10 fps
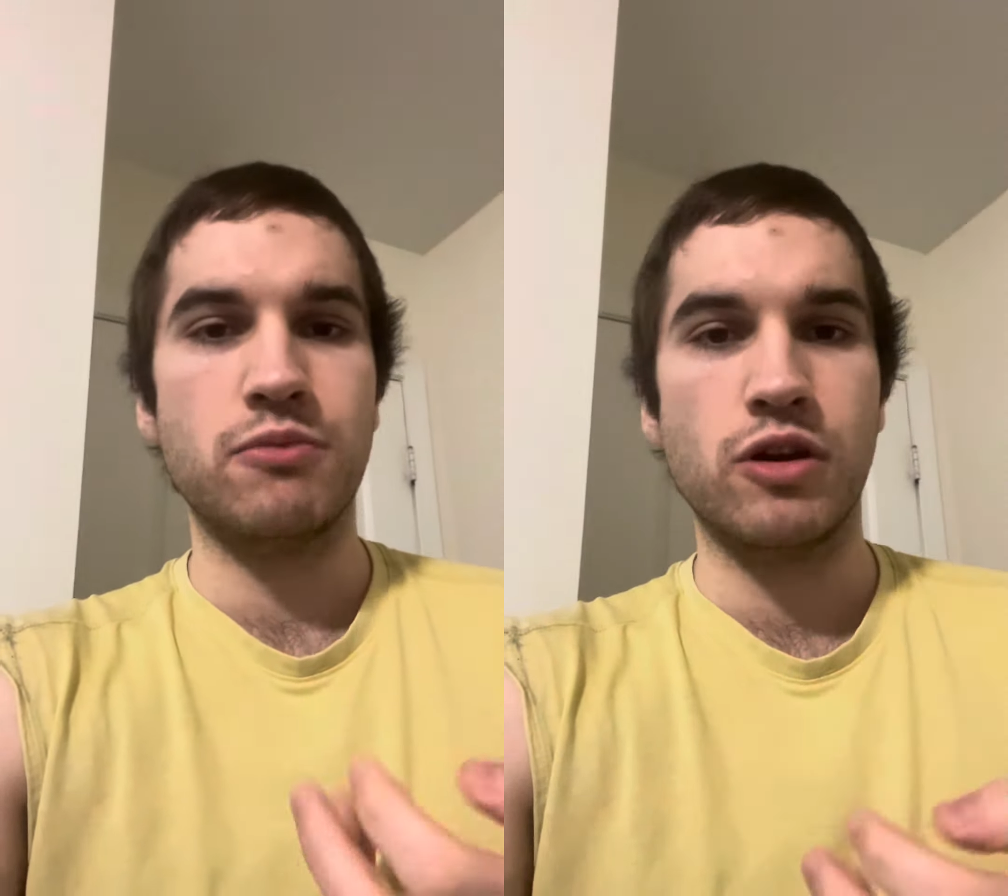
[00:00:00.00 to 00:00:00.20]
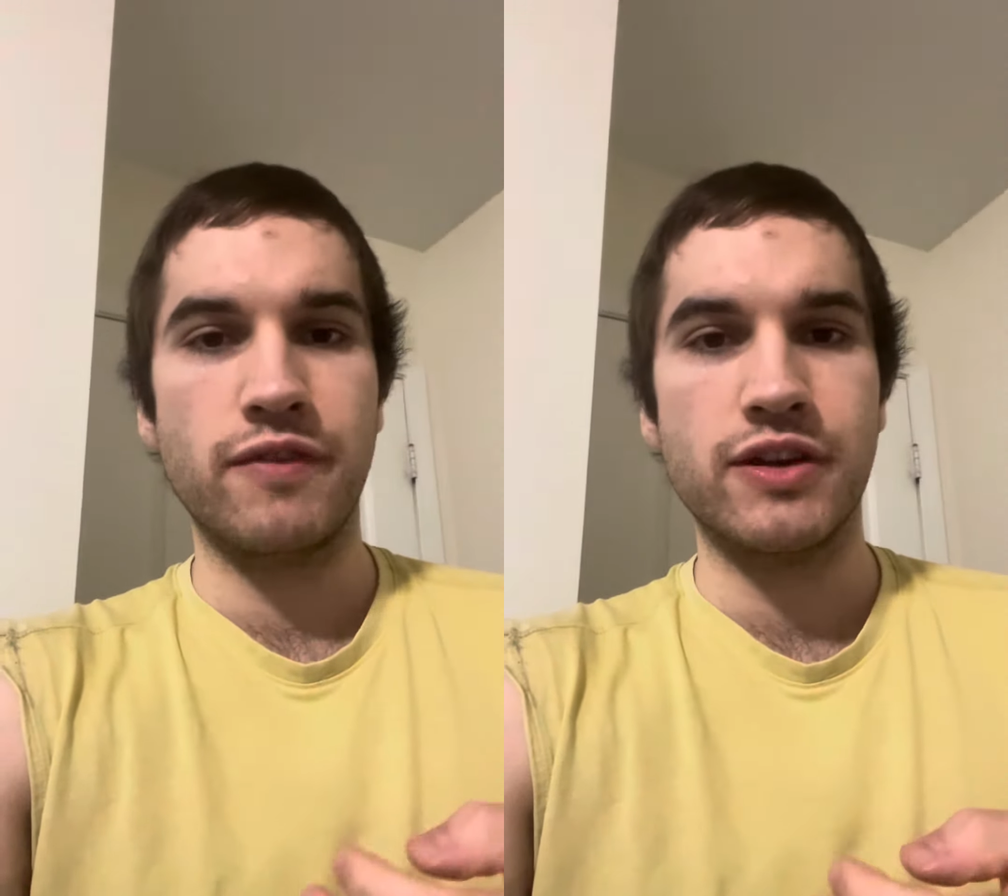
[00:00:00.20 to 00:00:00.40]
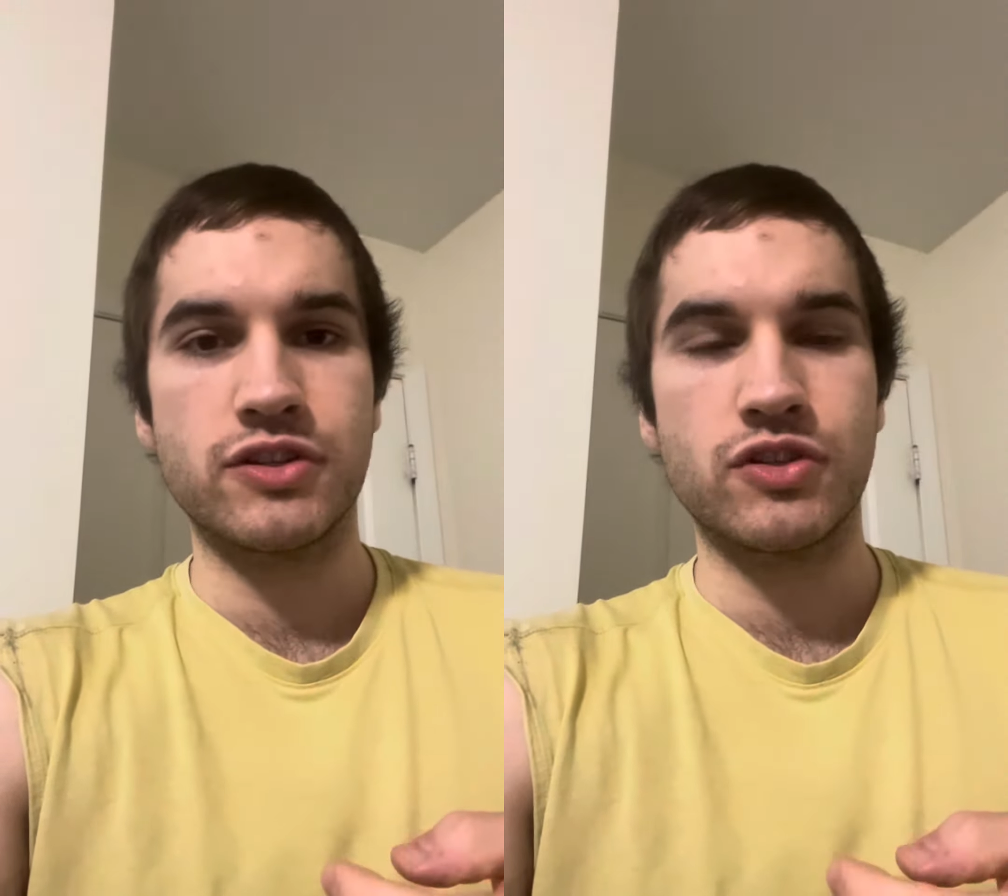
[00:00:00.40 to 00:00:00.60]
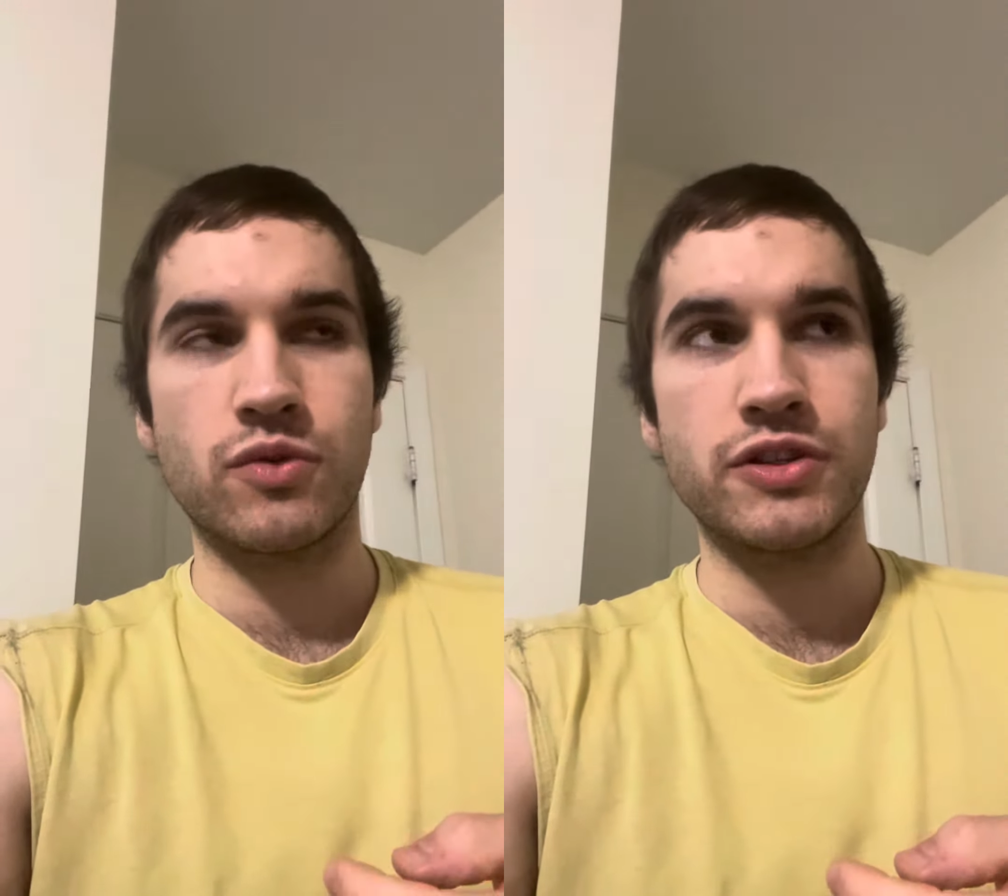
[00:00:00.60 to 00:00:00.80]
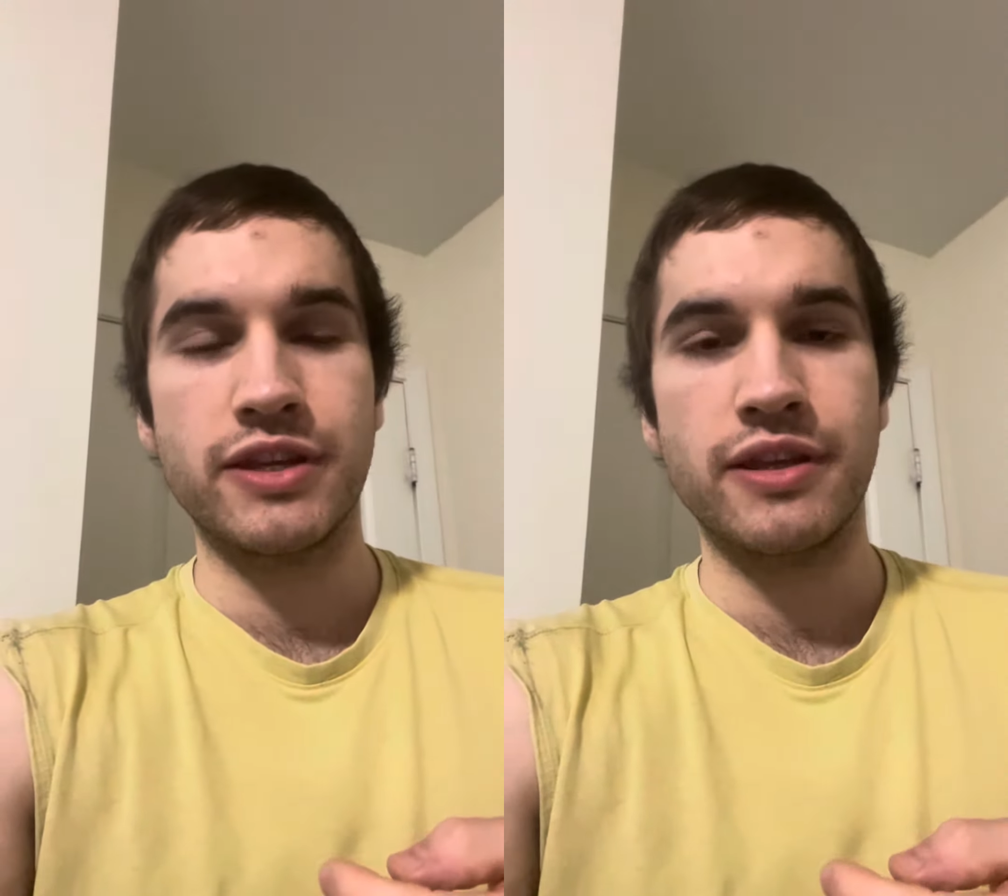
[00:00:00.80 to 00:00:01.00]
motivation
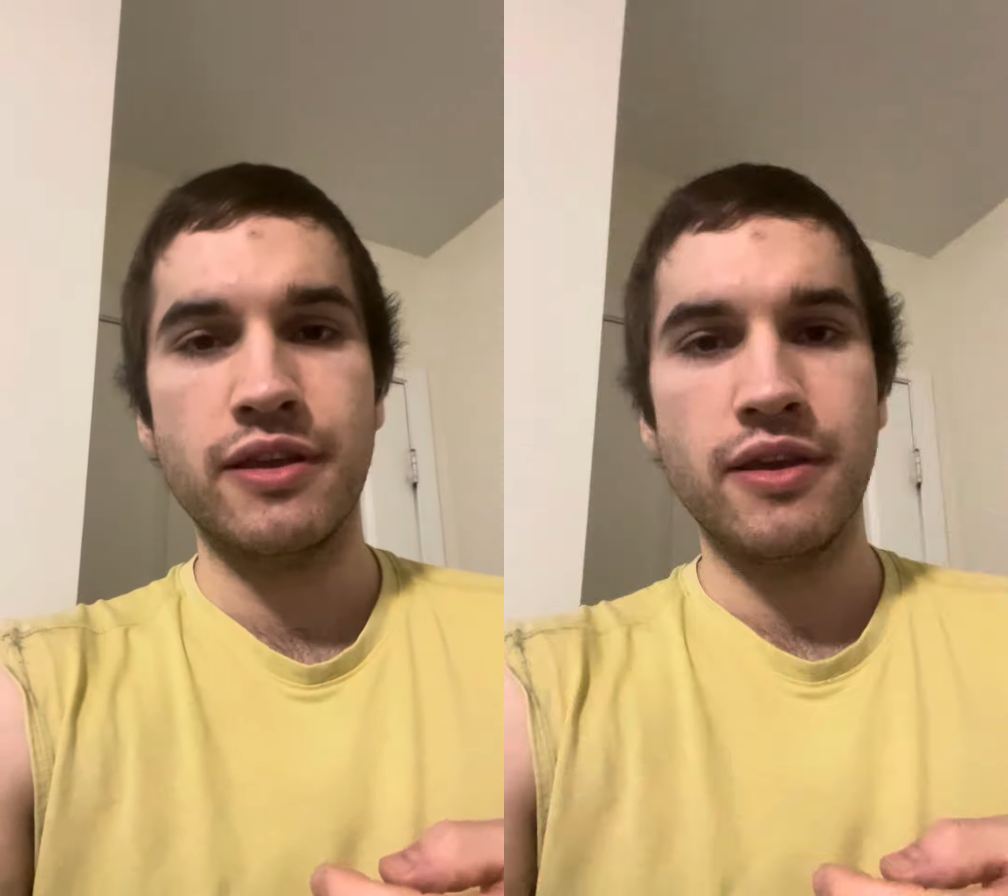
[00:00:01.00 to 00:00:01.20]
towards it.